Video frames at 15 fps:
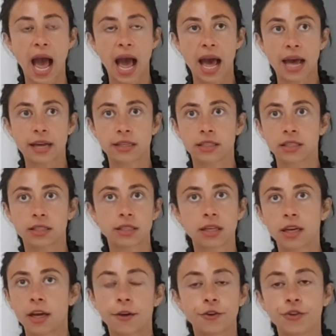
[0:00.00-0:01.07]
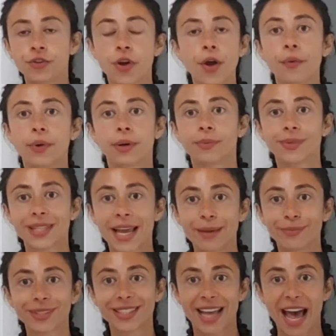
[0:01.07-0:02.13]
and no one was able to